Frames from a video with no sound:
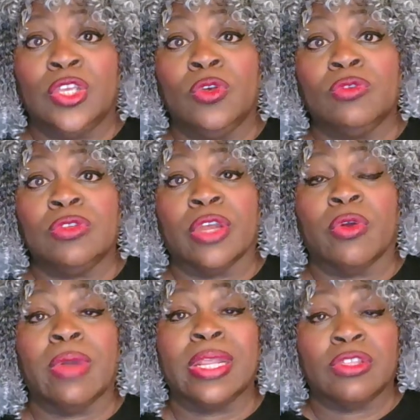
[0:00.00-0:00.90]
use their
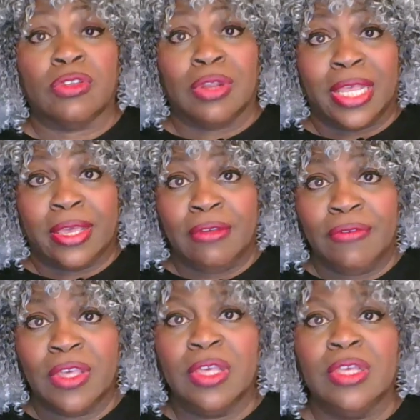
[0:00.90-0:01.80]
credit to live,
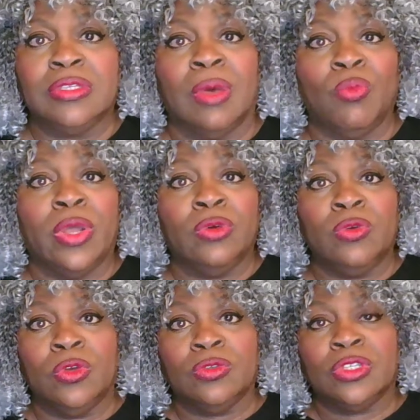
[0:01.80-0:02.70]
someone who
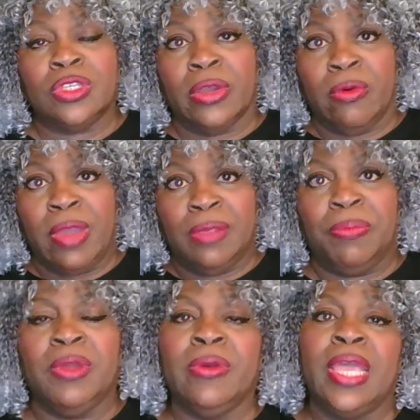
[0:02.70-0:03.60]
uses their credit
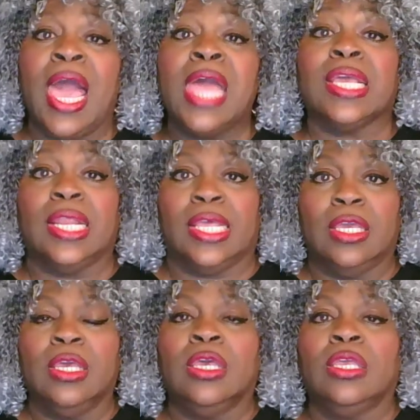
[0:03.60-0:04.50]
periodically.
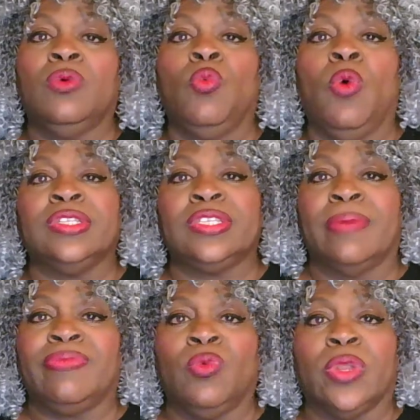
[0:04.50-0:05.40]
You want
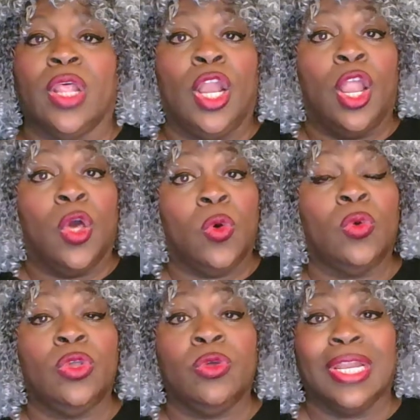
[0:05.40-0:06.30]
something with a low
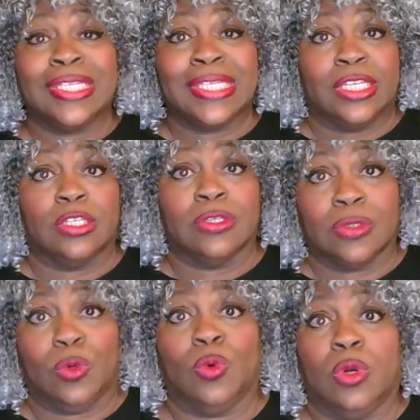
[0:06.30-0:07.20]
utilization
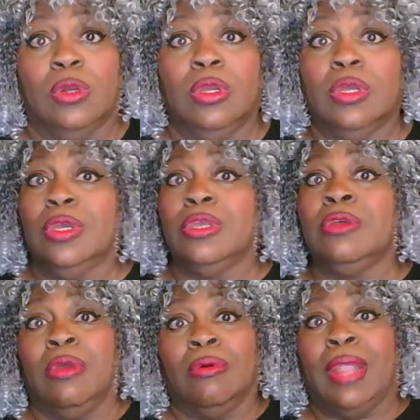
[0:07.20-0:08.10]
score,
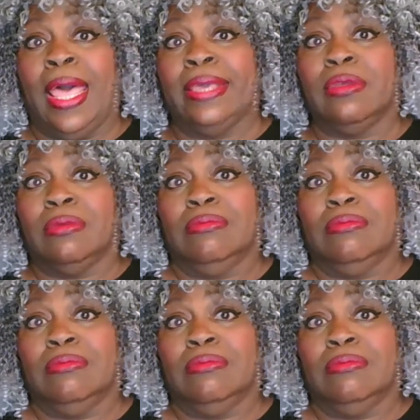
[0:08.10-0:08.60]
like